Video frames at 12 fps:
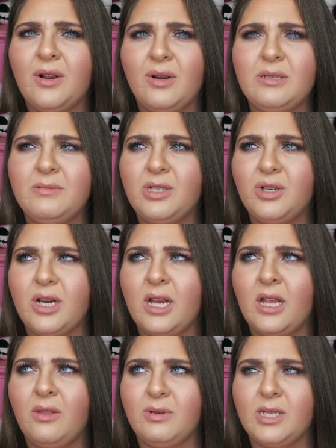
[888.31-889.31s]
a Christmas
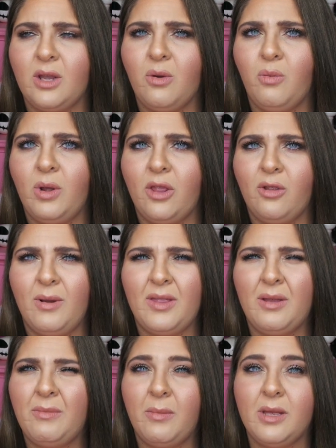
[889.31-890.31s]
tree, and there was like one other, I
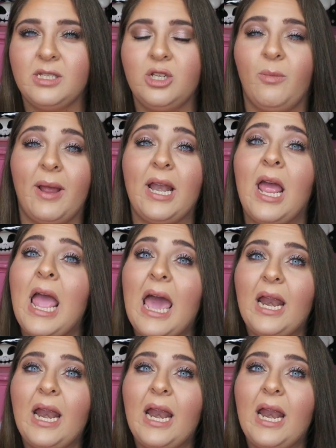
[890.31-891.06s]
think maybe a snowman,